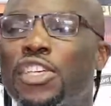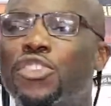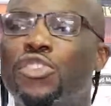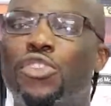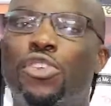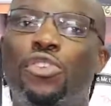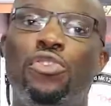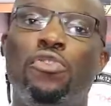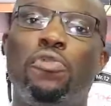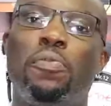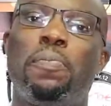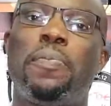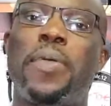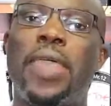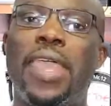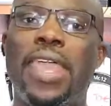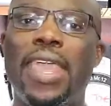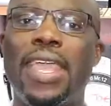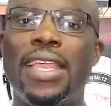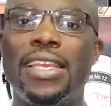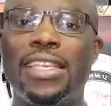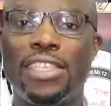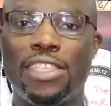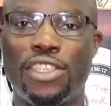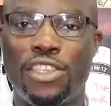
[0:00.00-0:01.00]
So you
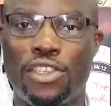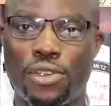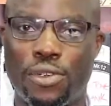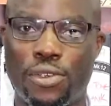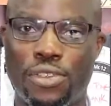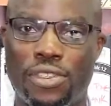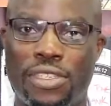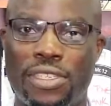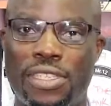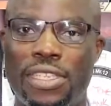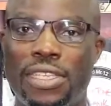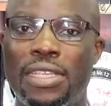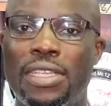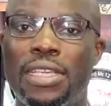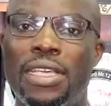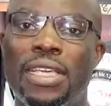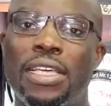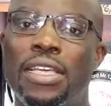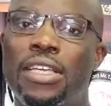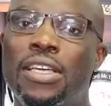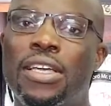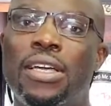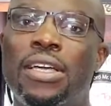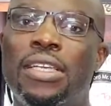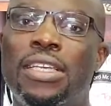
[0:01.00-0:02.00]
pay the trustee,
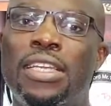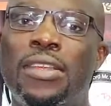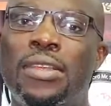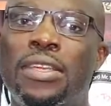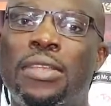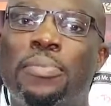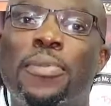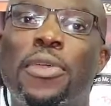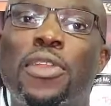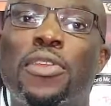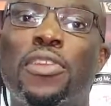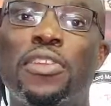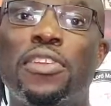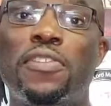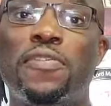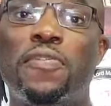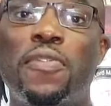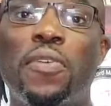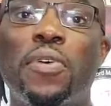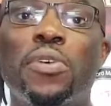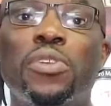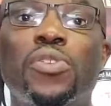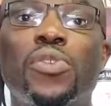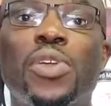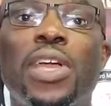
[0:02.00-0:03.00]
uh, depending on the
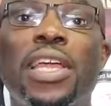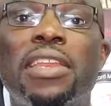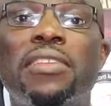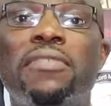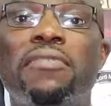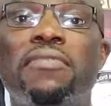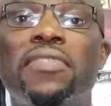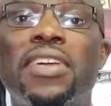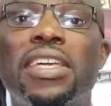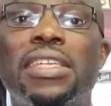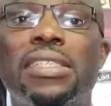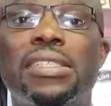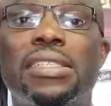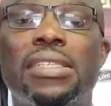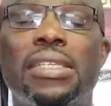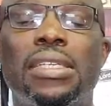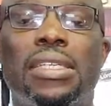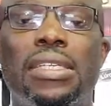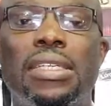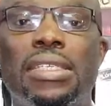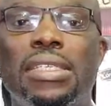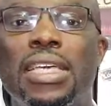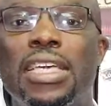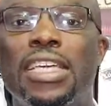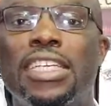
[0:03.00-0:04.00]
fund you are
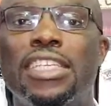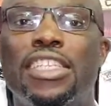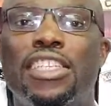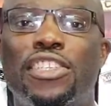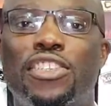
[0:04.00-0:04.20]
investing in.